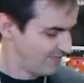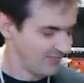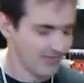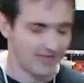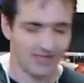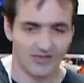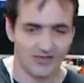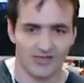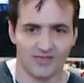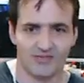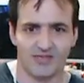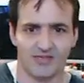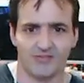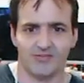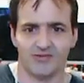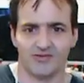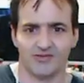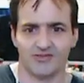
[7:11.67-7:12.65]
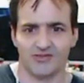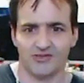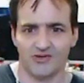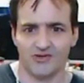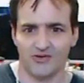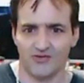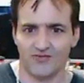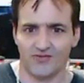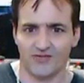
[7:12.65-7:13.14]
A lot of people
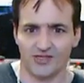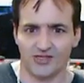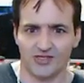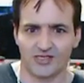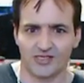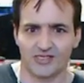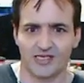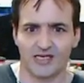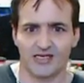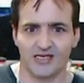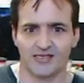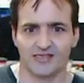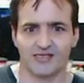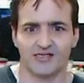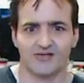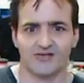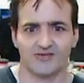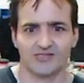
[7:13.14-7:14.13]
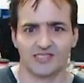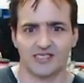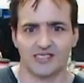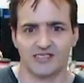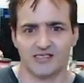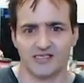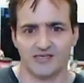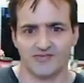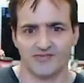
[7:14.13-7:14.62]
overlook that. They don't see
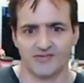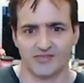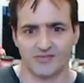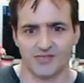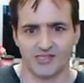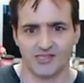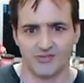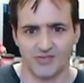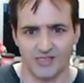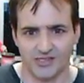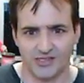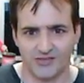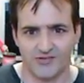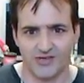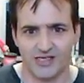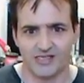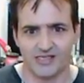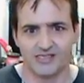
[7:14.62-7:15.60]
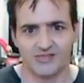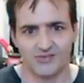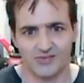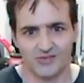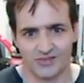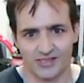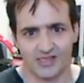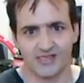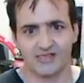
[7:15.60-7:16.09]
the difference between threads.
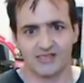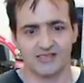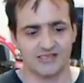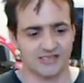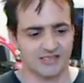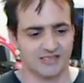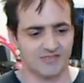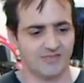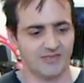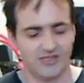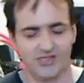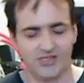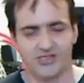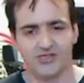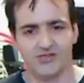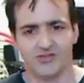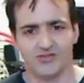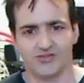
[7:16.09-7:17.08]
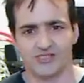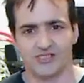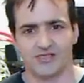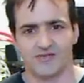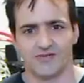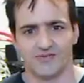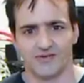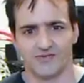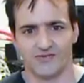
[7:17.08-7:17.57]
Well, that is a huge
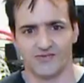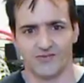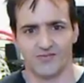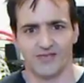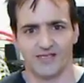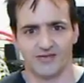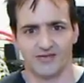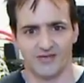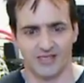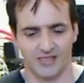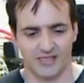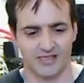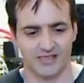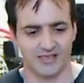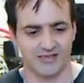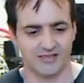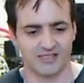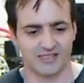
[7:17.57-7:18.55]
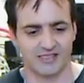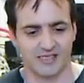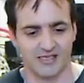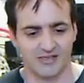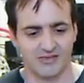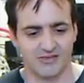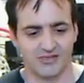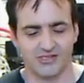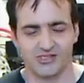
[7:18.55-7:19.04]
difference for me right there, is that
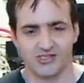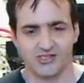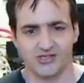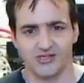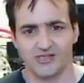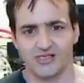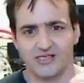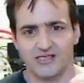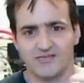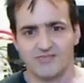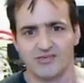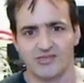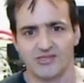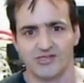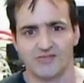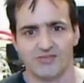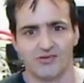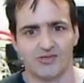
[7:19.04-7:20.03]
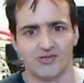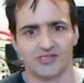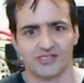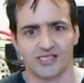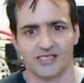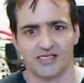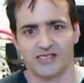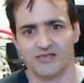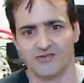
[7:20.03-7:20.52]
you can turn it and put your ports
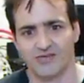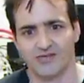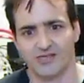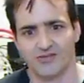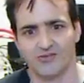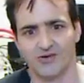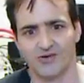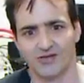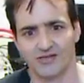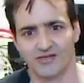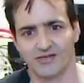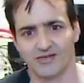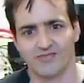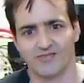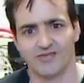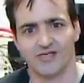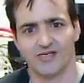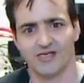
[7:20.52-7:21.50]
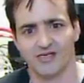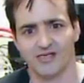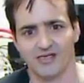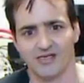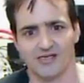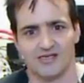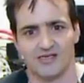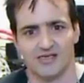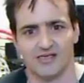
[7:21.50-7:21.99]
any way you want them
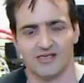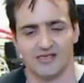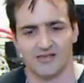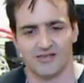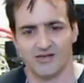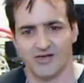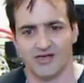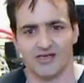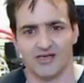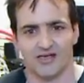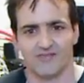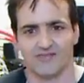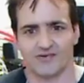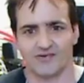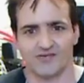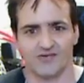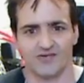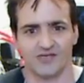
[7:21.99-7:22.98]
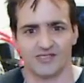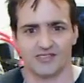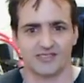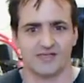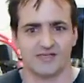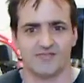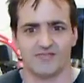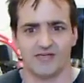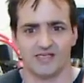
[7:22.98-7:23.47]
and not have to run
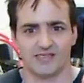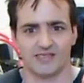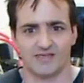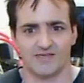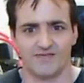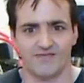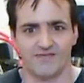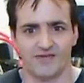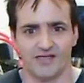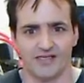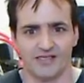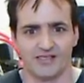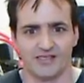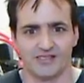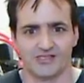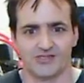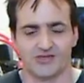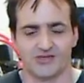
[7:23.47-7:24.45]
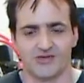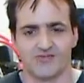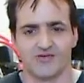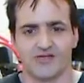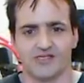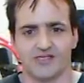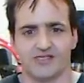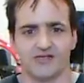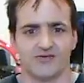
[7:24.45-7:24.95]
some mess of fittings or
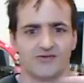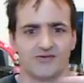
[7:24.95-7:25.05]
run your